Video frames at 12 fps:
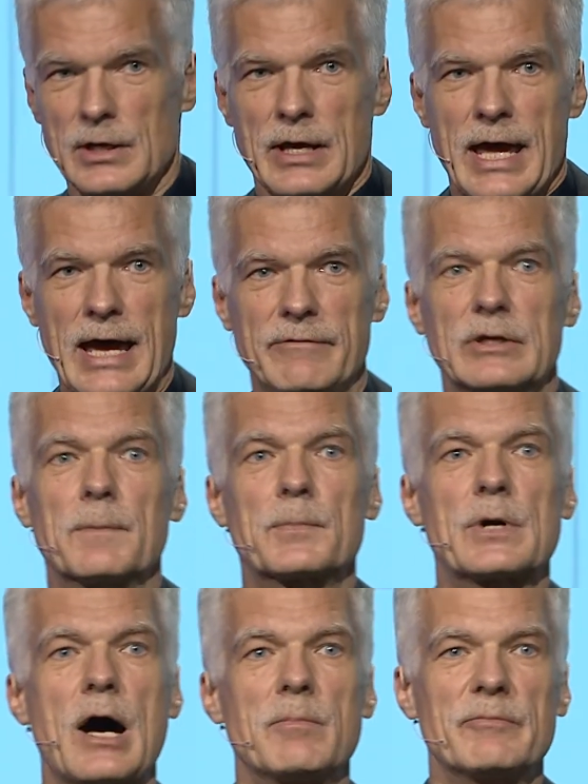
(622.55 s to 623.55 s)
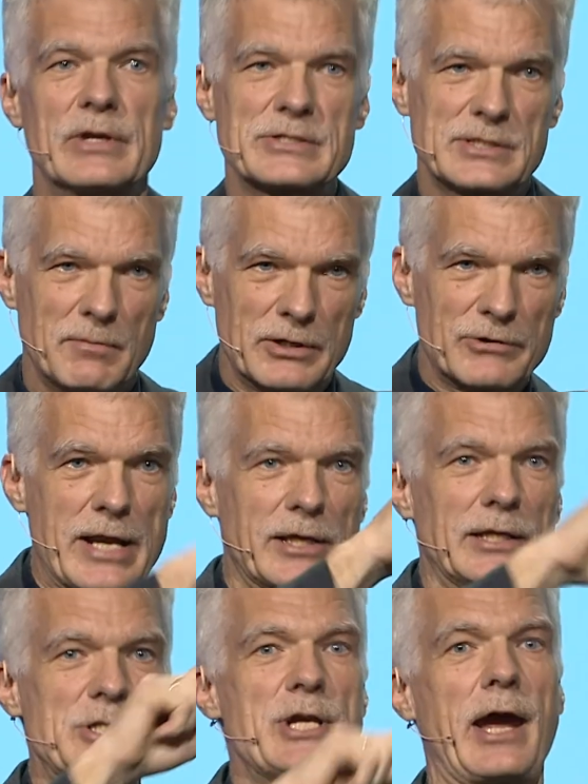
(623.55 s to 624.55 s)
having a problem, there's someone writing
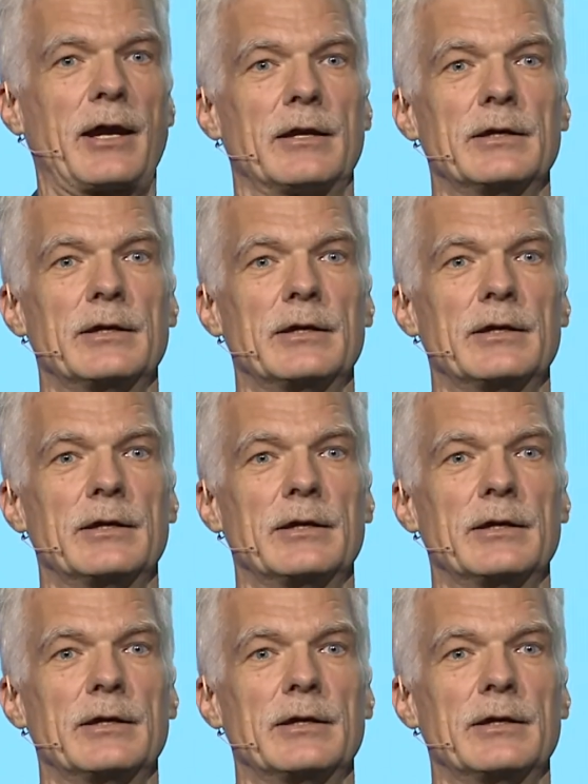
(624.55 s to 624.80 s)
a check.